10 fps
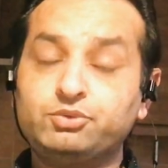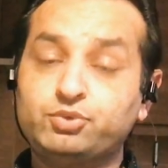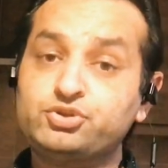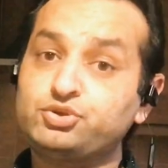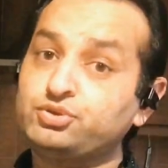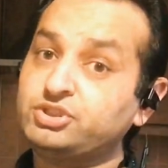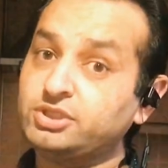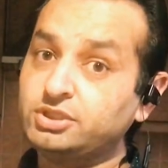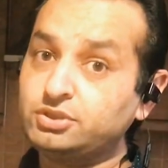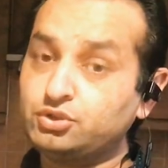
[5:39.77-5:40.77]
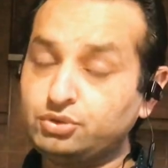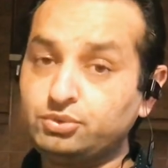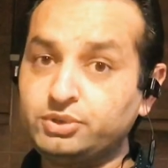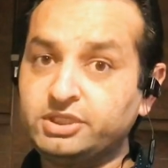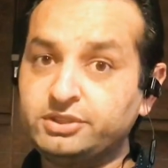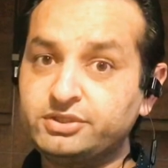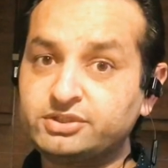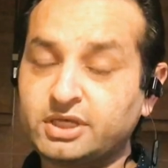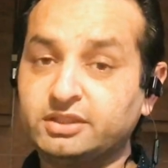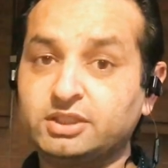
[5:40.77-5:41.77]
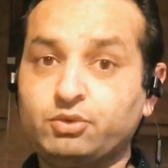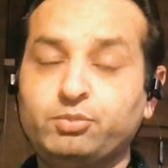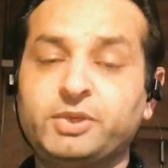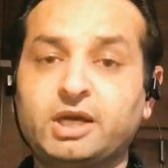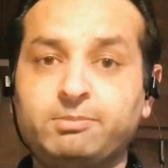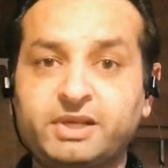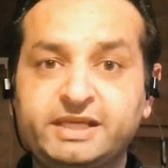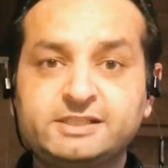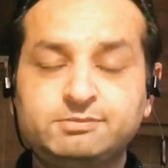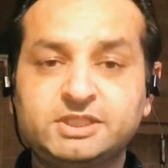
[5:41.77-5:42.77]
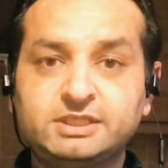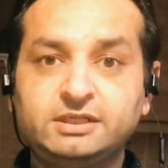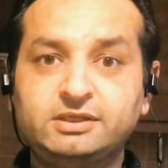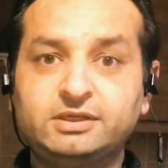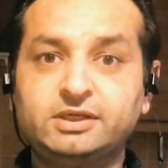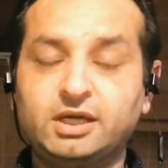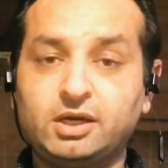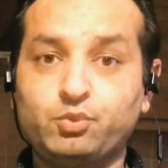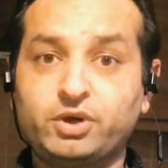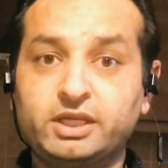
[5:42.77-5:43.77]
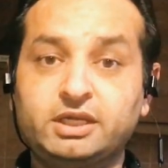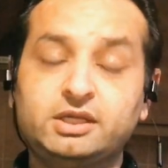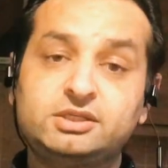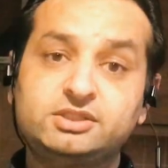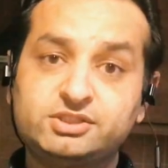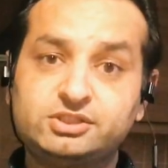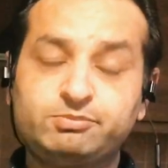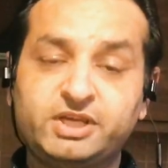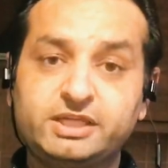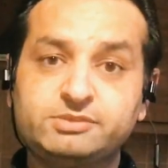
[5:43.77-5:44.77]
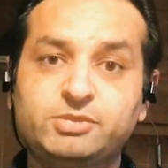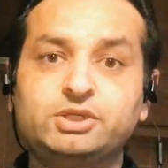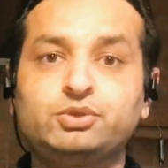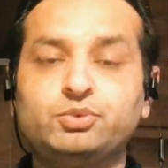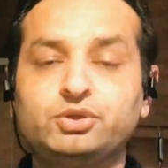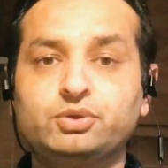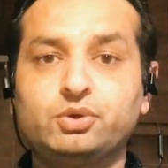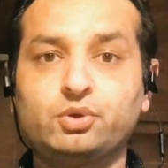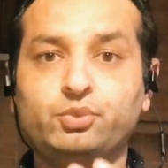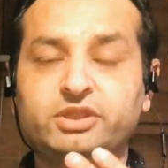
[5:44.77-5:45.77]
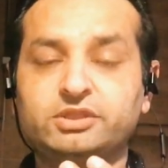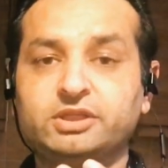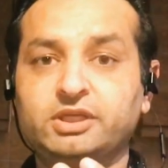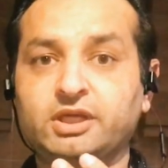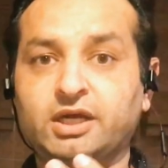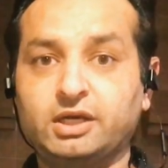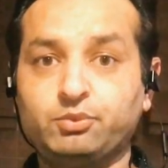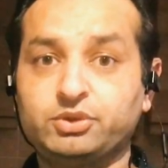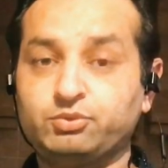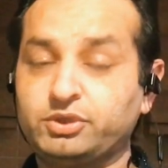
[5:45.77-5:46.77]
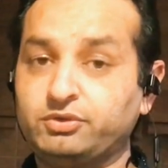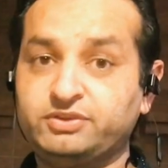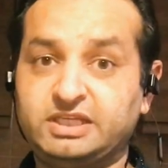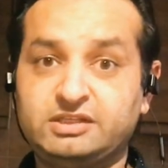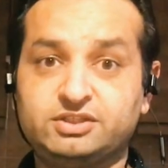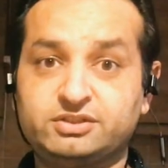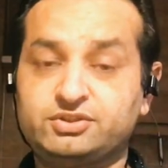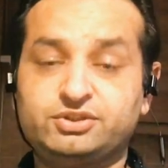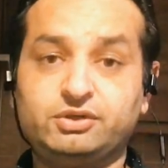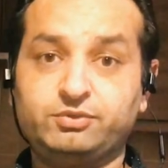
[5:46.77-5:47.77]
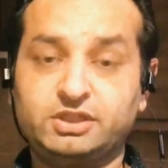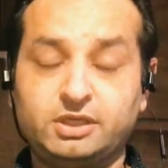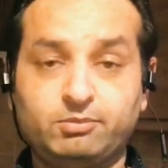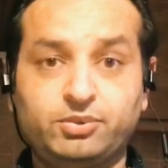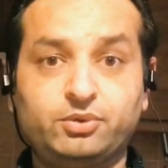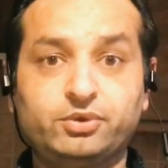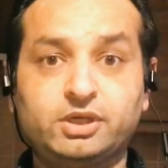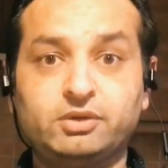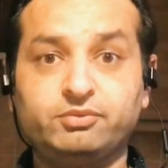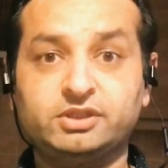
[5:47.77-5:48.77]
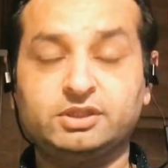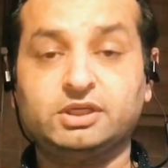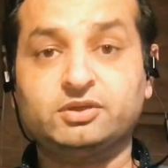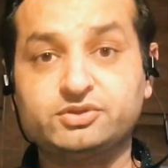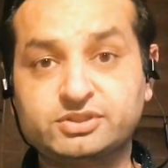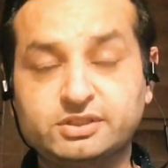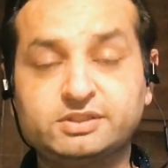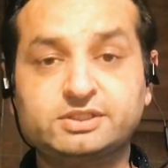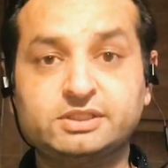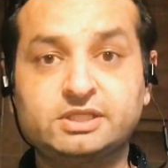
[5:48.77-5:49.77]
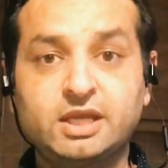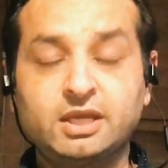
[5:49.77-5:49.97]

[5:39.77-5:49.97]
once you study 2 years, there will be a placement year, a 1 year industry placement. You will go with the with one of the industry, with the employer, with the consultant.